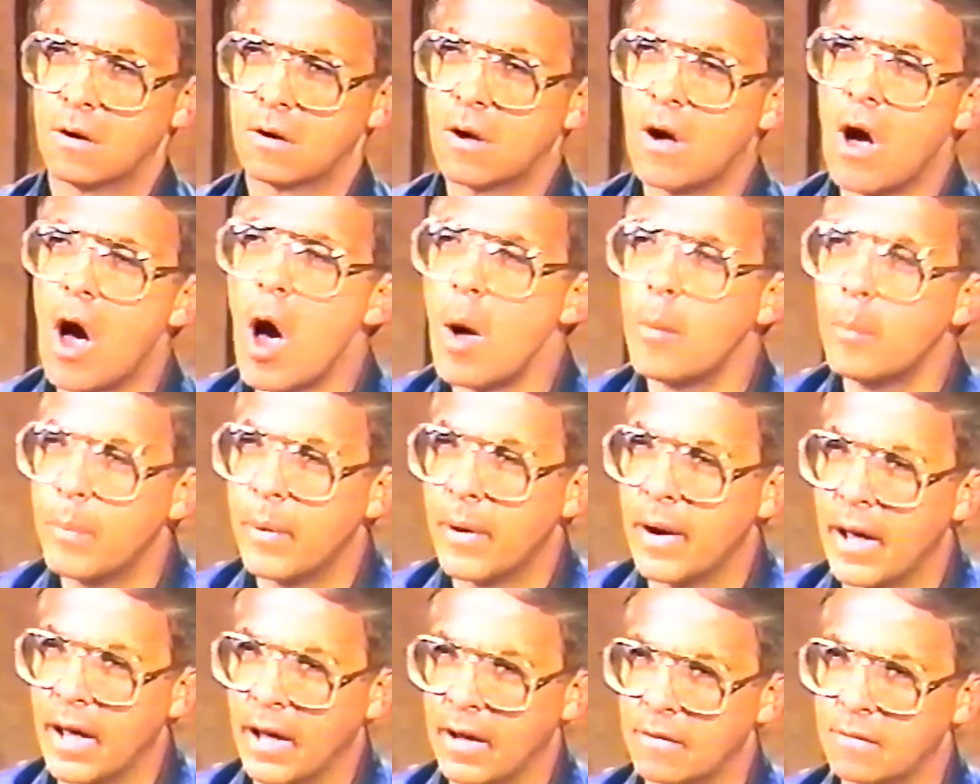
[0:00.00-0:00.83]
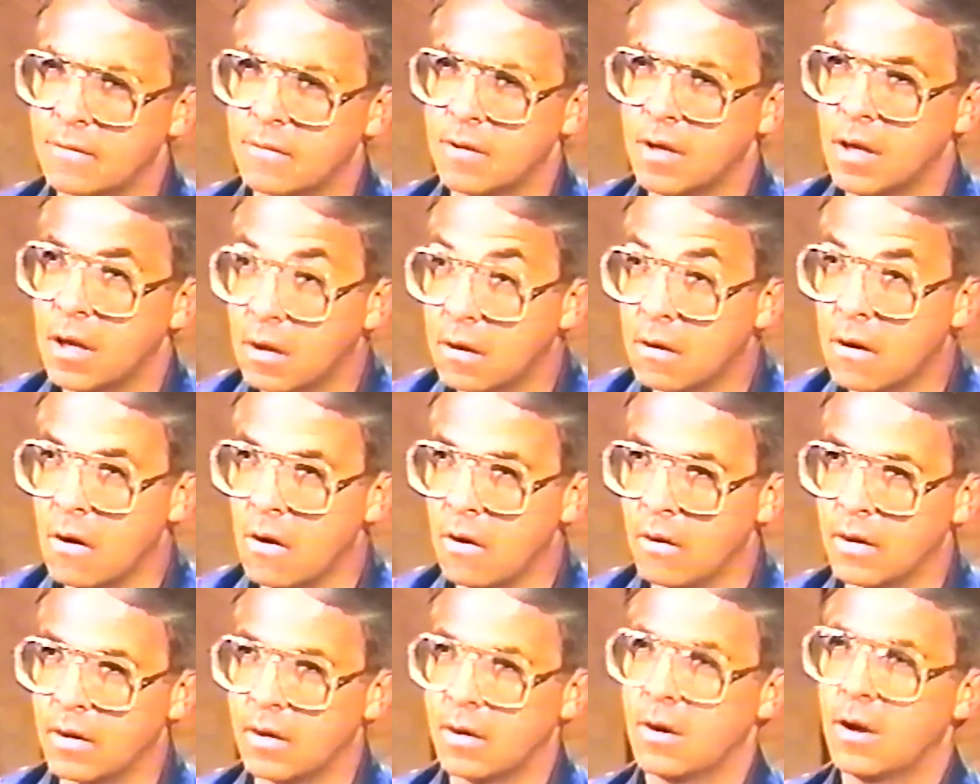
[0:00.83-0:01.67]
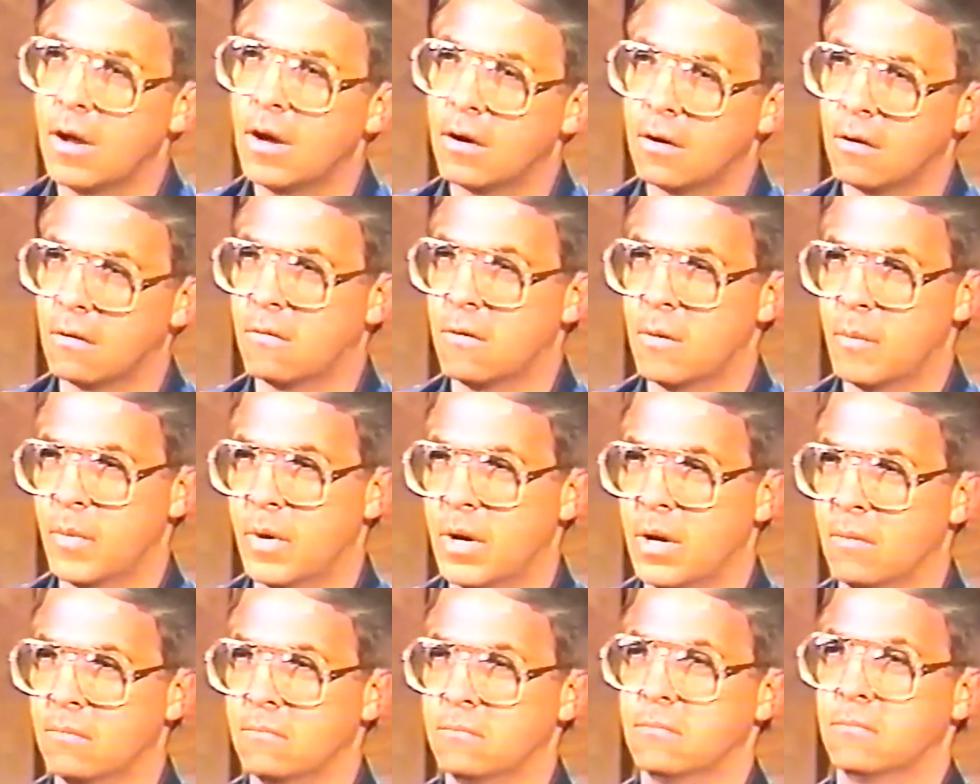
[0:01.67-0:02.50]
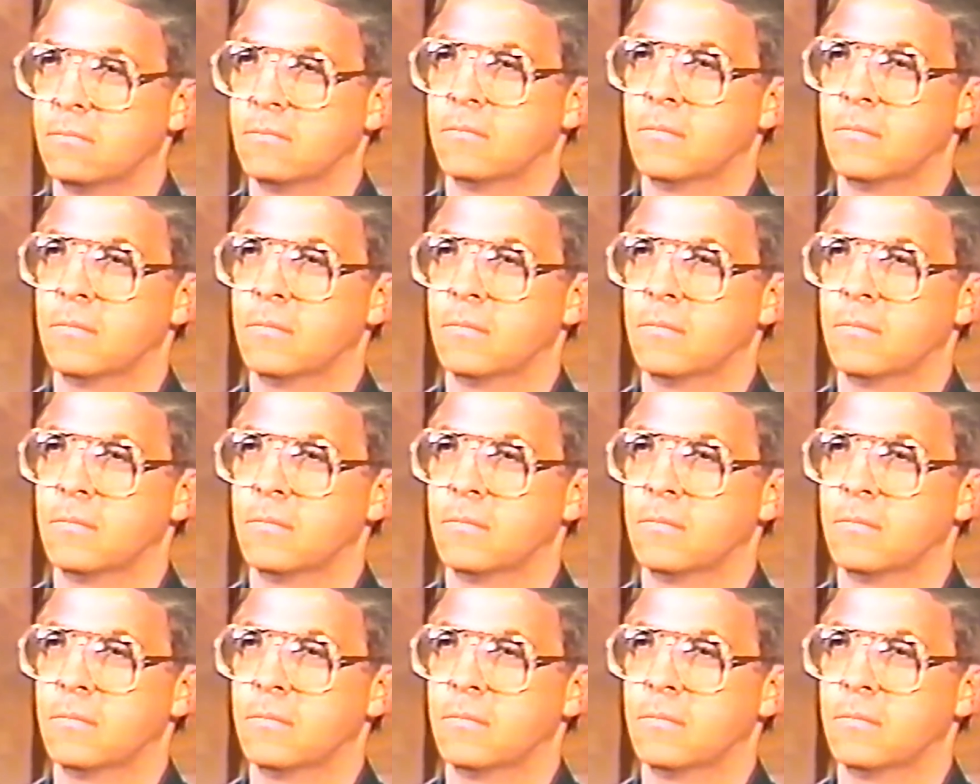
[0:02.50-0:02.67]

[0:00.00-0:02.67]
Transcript: complex, he called it, had gripped him.